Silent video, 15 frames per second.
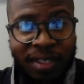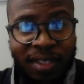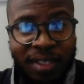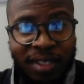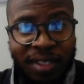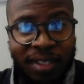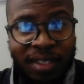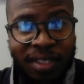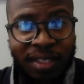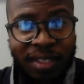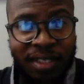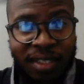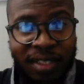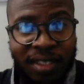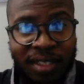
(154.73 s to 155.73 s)

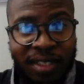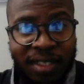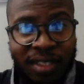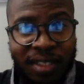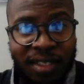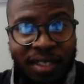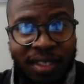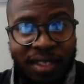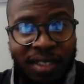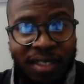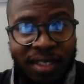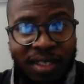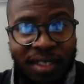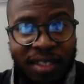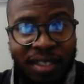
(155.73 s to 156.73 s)

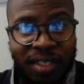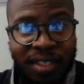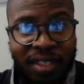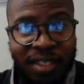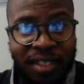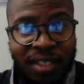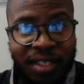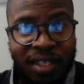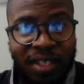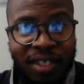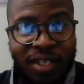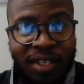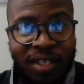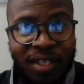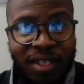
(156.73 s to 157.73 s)

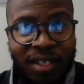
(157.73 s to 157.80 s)
Nobody speaks.